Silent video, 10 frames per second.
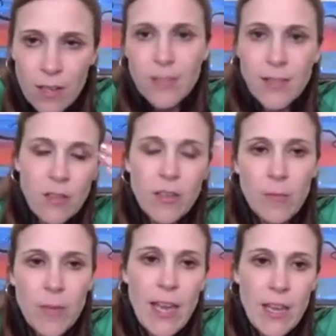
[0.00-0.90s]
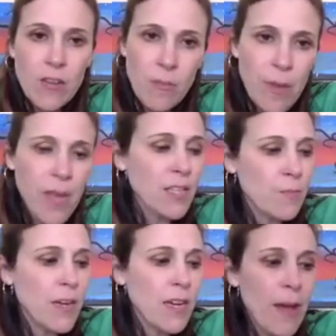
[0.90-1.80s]
it's still going to be at your own
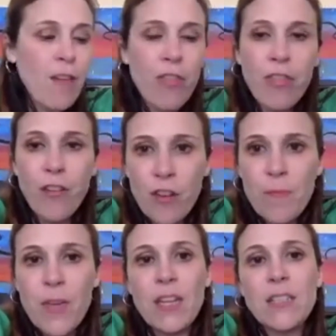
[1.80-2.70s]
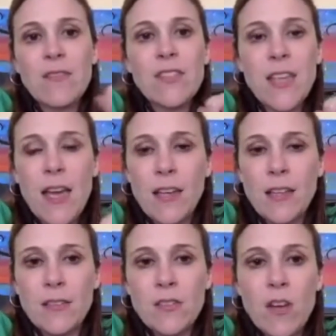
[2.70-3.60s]
pace, but about 30 minutes of science.